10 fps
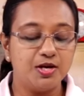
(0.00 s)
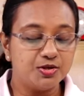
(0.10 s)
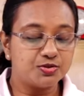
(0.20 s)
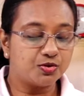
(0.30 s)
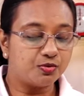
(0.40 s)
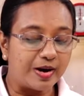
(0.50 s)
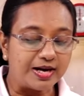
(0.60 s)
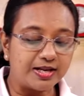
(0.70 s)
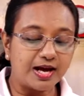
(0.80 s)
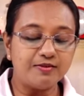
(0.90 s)
So
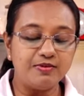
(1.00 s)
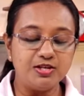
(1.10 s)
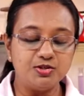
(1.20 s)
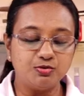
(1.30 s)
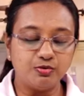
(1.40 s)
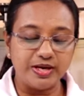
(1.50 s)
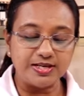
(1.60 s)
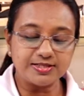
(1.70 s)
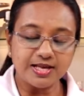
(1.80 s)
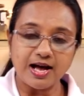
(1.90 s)
what I will do
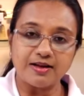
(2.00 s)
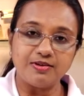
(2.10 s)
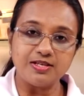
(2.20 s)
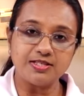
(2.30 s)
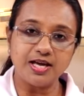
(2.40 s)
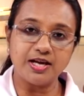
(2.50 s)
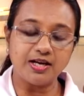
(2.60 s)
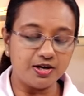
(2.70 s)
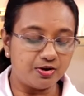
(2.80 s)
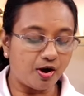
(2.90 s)
is I will take
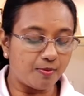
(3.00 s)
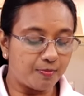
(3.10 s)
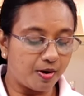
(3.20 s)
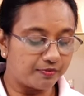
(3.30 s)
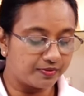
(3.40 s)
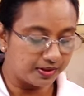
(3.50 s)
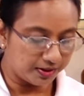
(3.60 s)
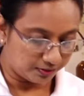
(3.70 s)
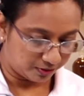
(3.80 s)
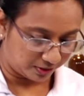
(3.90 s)
a drop of the
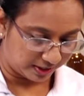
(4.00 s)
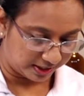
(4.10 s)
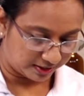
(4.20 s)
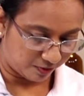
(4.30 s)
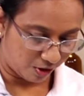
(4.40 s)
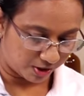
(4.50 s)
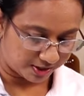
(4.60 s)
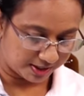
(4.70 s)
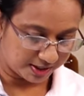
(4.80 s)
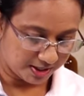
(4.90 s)
coconut
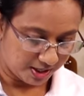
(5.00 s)
water,